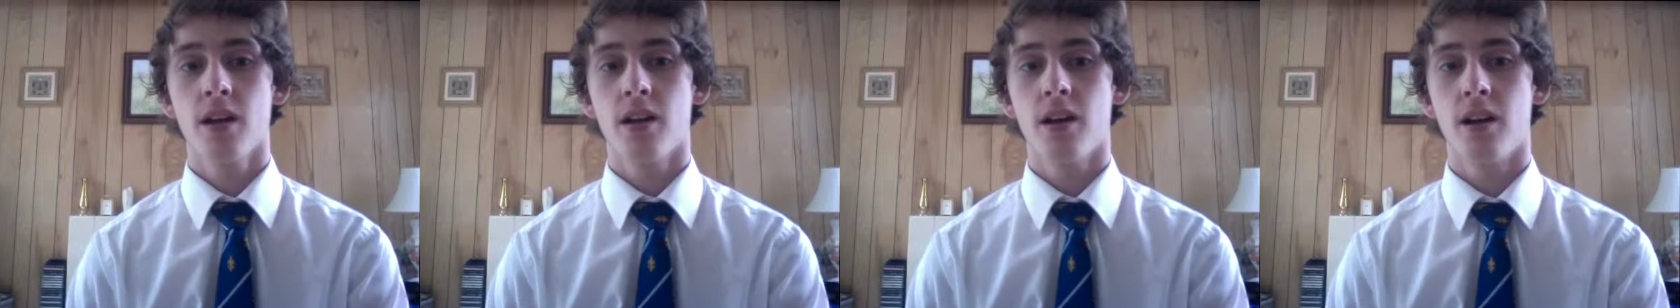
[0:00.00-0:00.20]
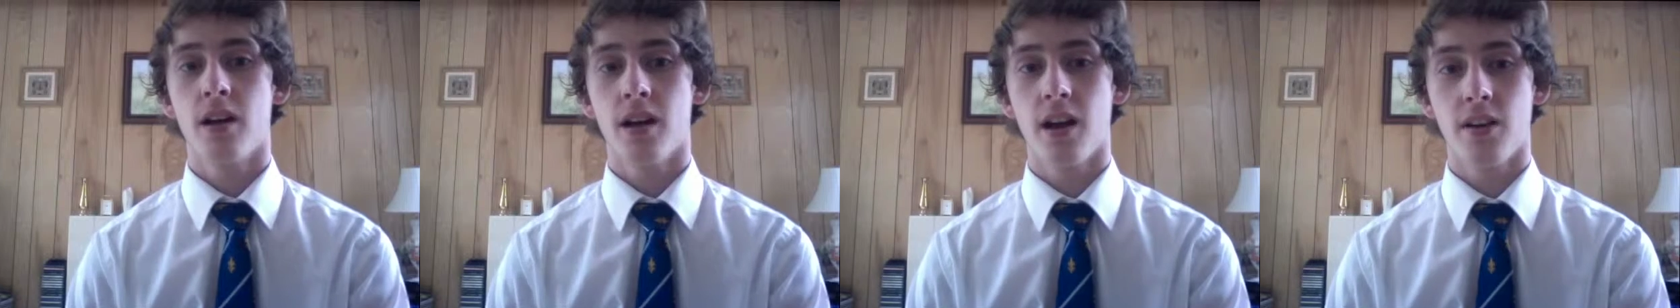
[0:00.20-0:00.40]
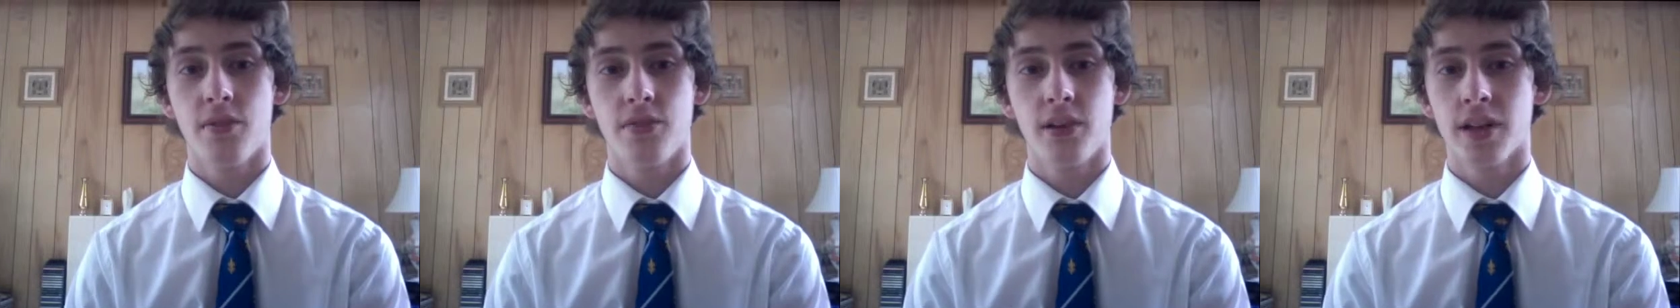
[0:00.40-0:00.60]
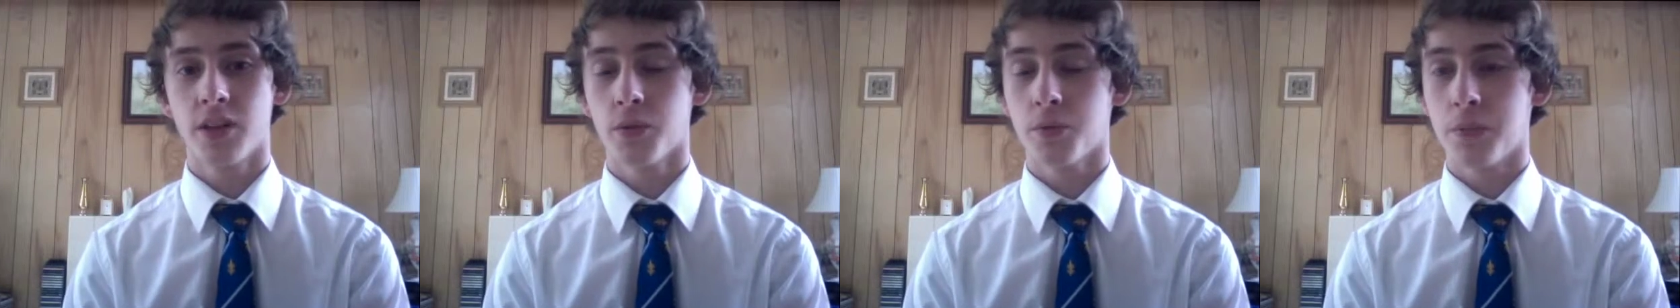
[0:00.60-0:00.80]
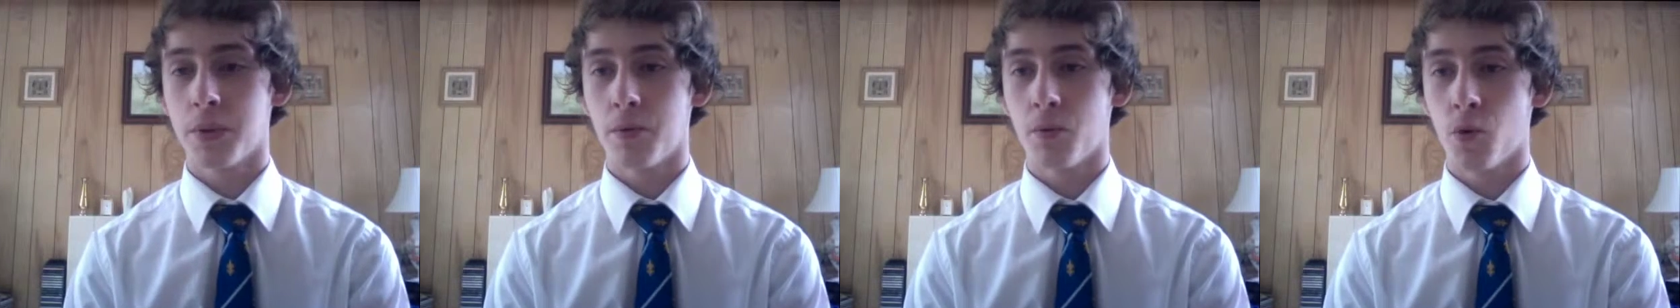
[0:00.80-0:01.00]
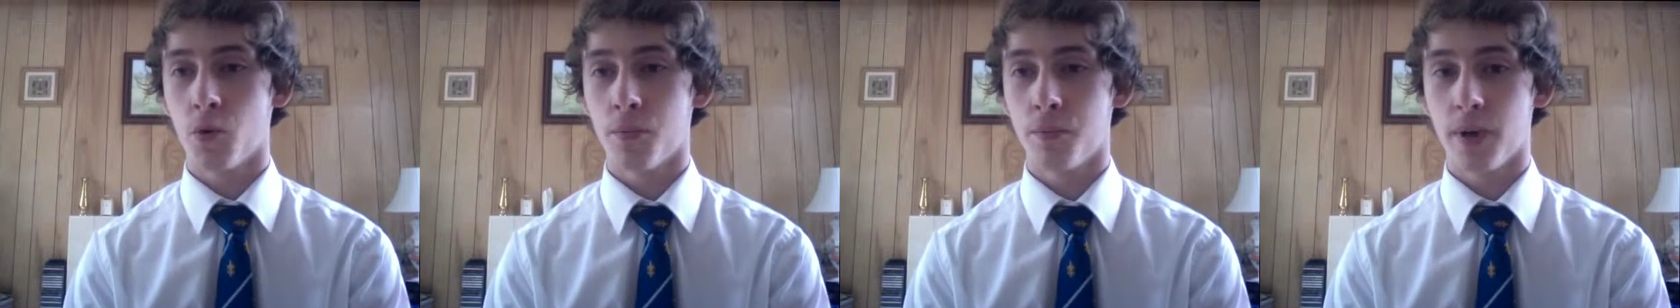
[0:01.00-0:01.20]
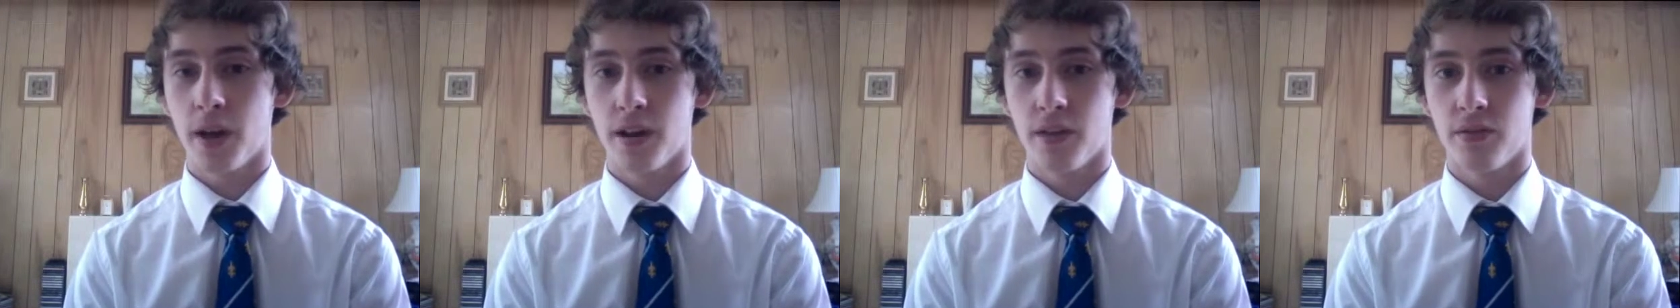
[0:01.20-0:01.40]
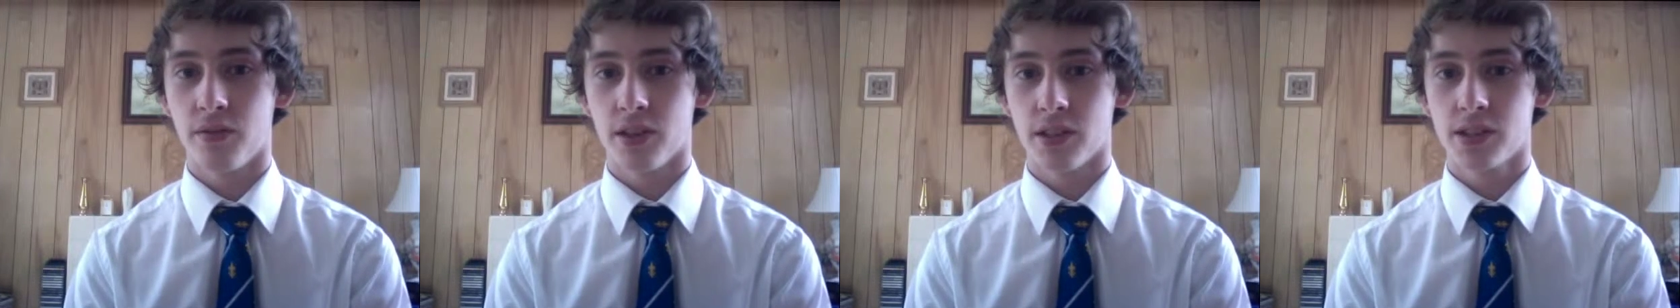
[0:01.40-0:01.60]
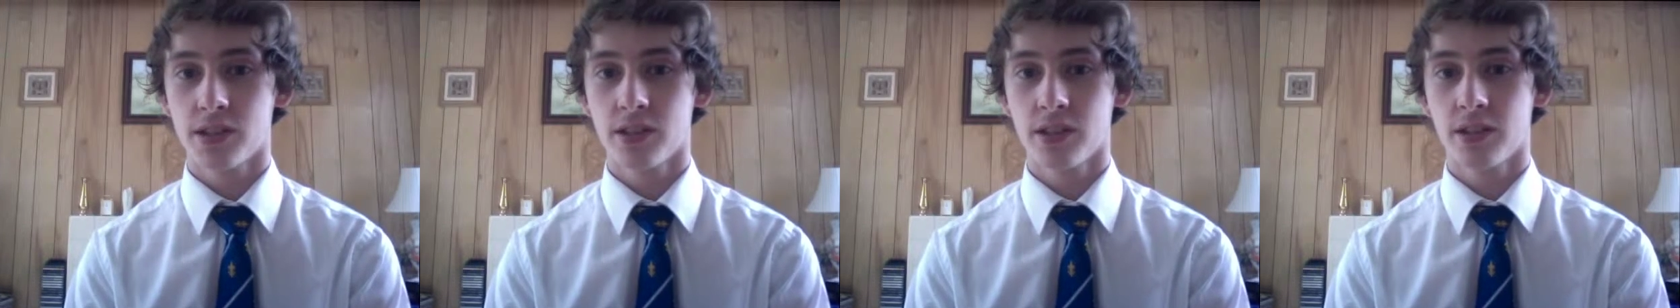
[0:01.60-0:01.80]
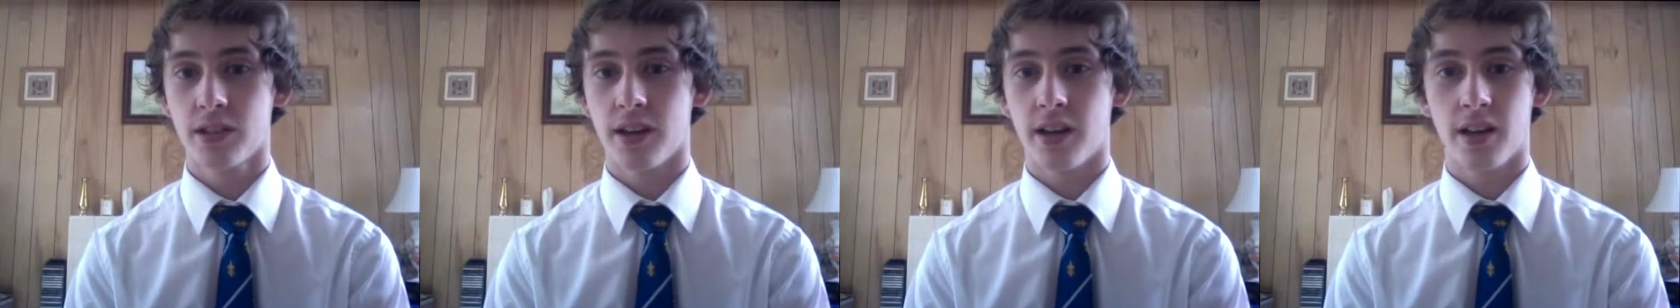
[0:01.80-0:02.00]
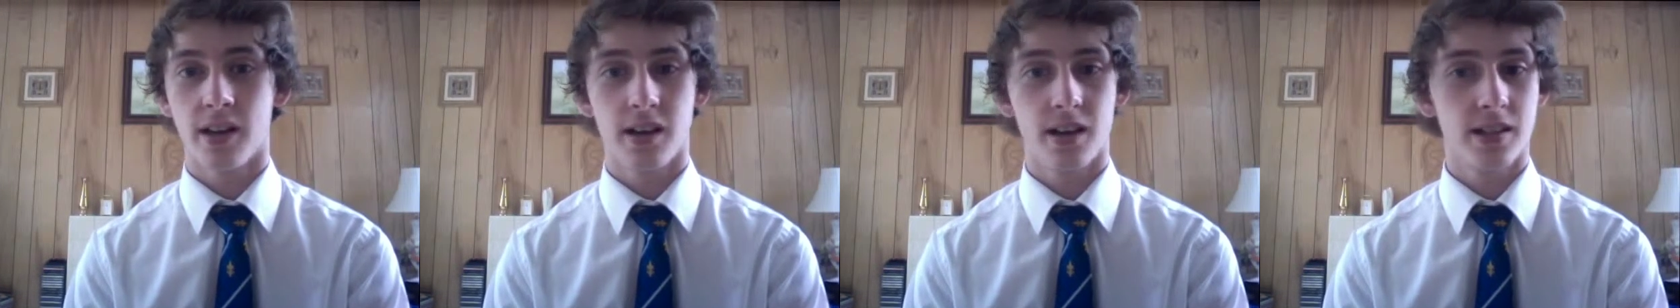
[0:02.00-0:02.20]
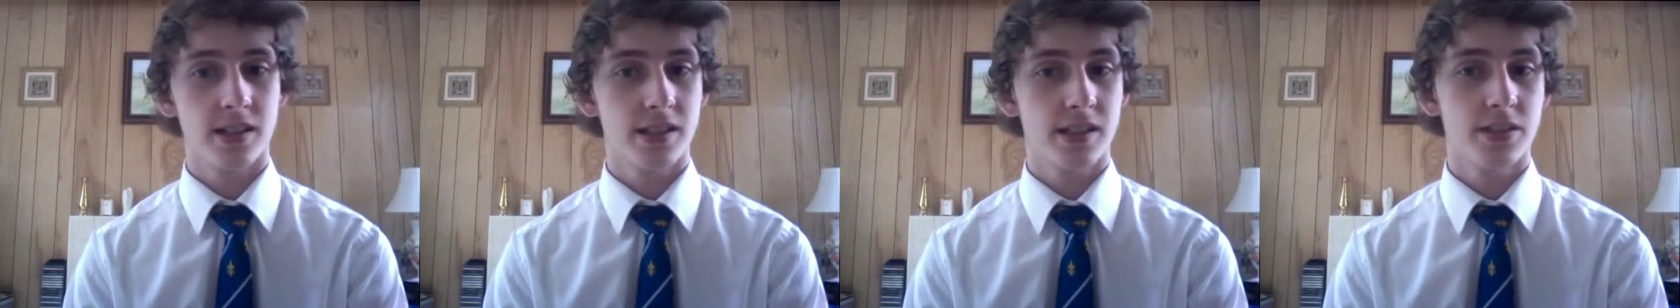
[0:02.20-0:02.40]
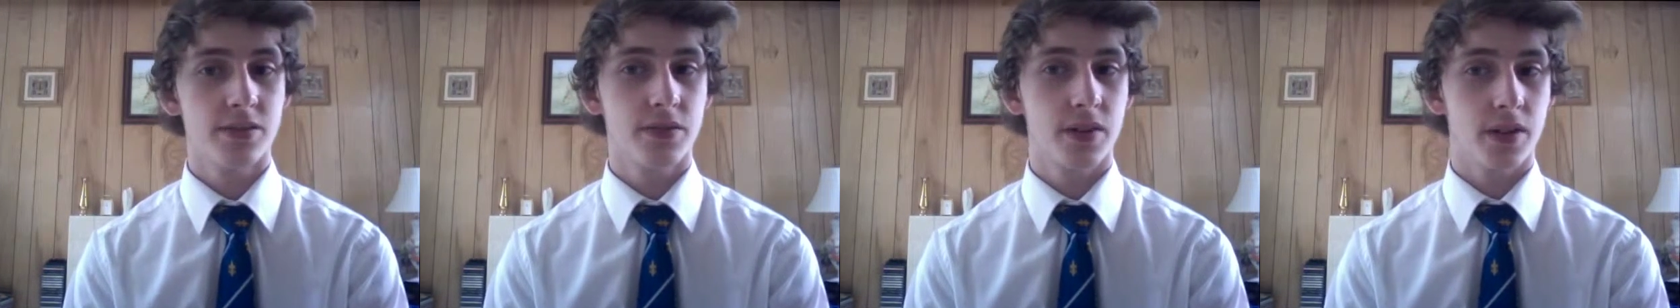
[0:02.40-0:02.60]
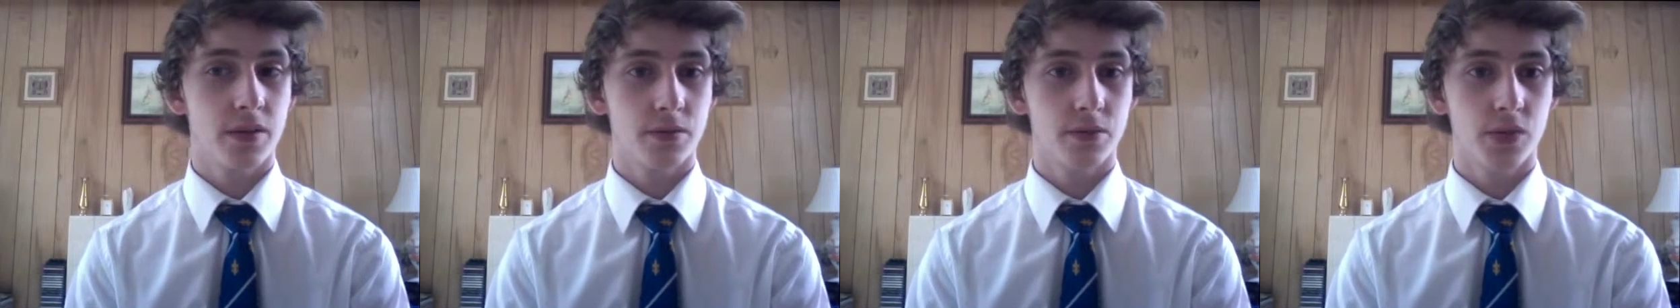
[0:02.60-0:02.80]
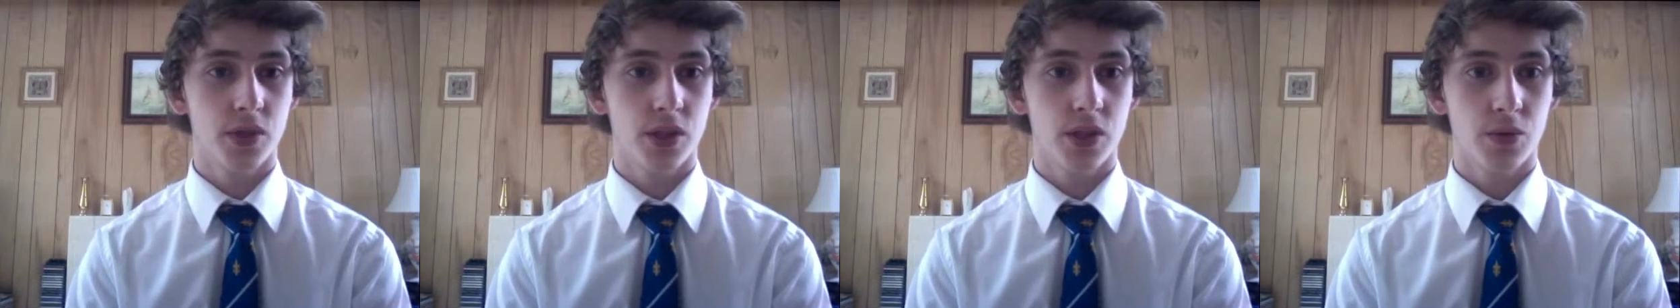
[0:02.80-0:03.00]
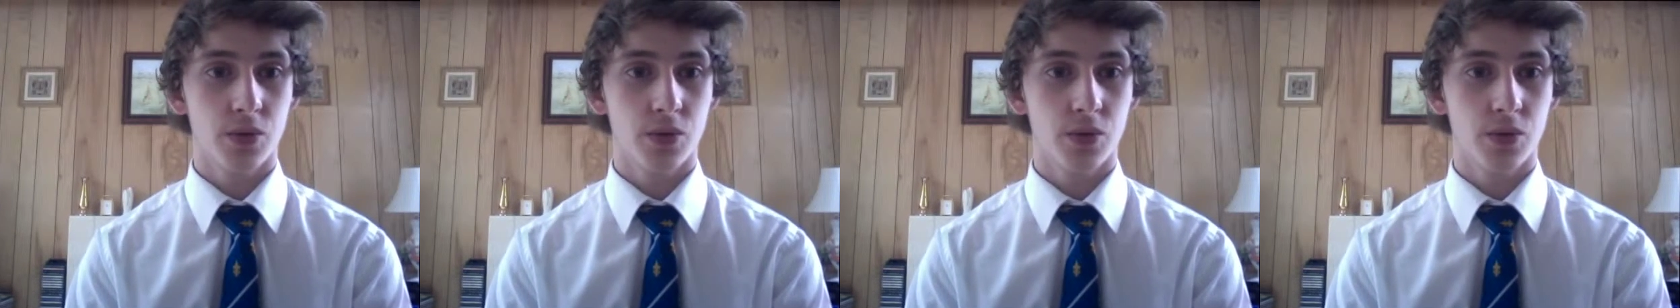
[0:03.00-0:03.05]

I felt it would be more beneficial to analyse these films